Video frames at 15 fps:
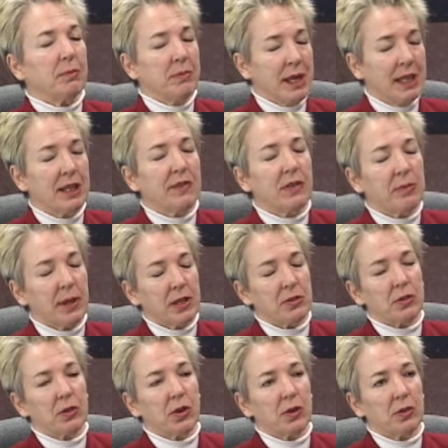many of the
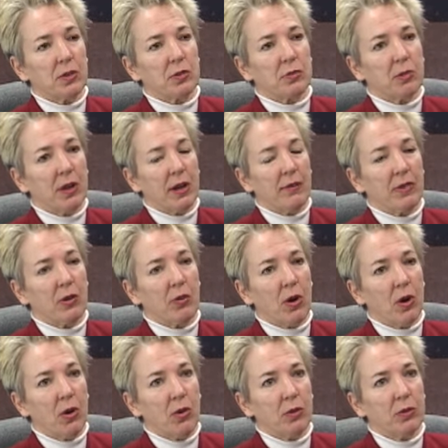master gardeners will have their
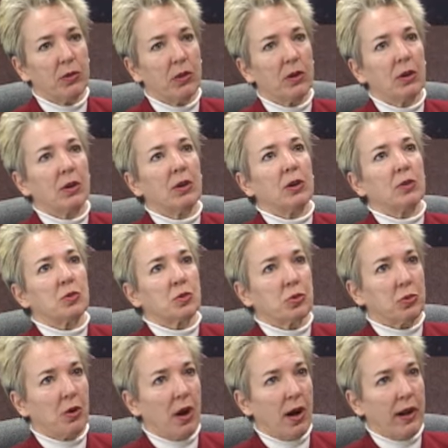own
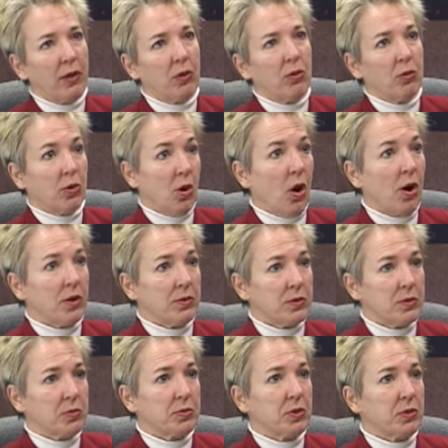trial
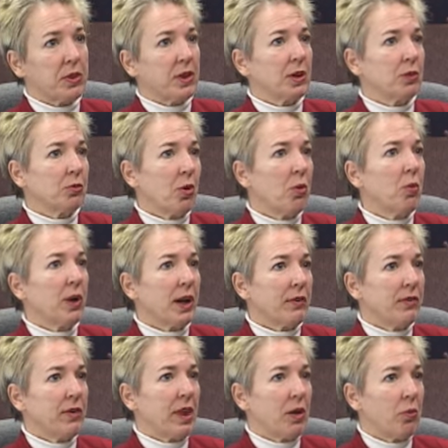gardens, so they can grow
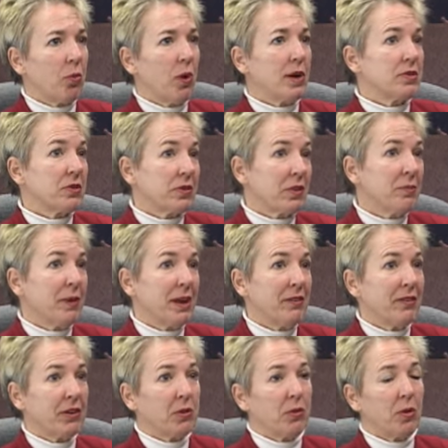whatever they want. So there may
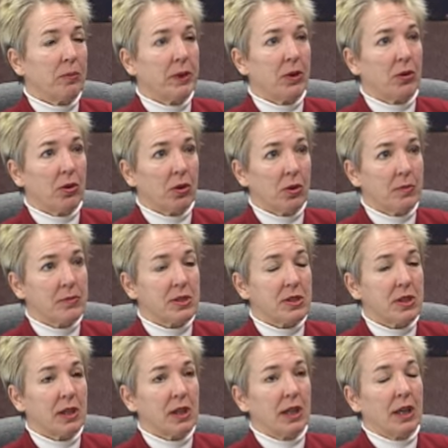very well be herbs,
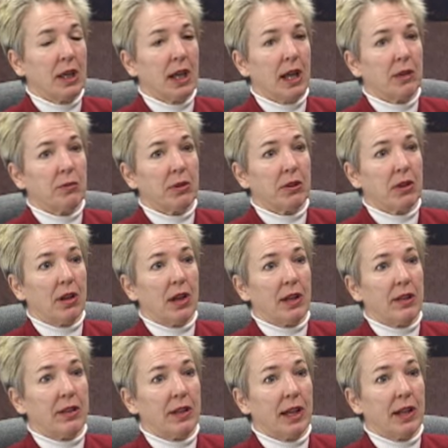and with a lot
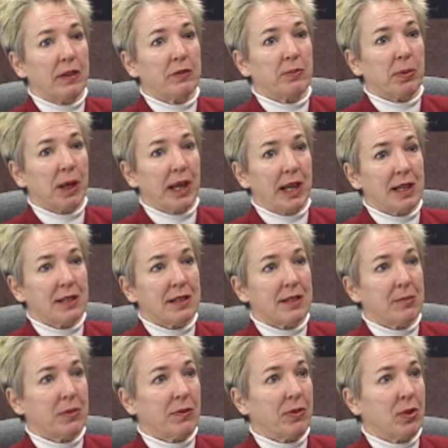of the native plants,
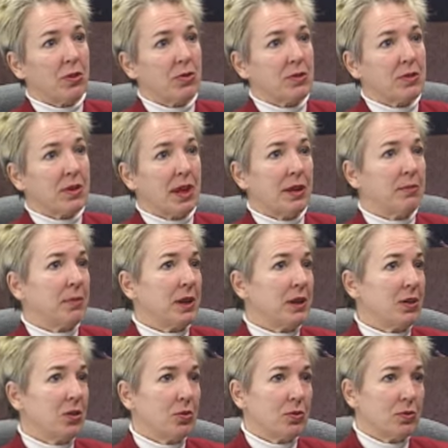some of those can be
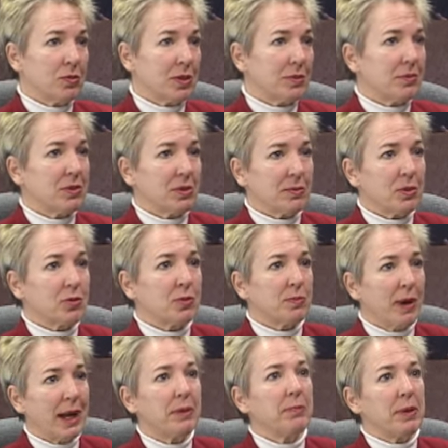used. Some of those
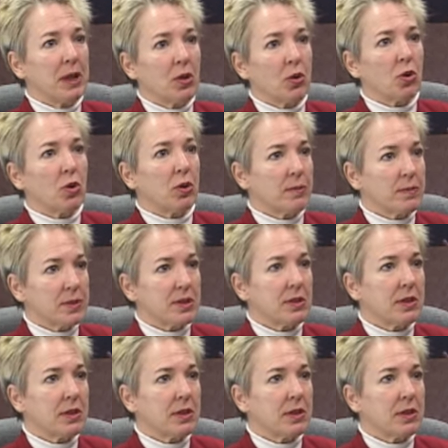might be herbs,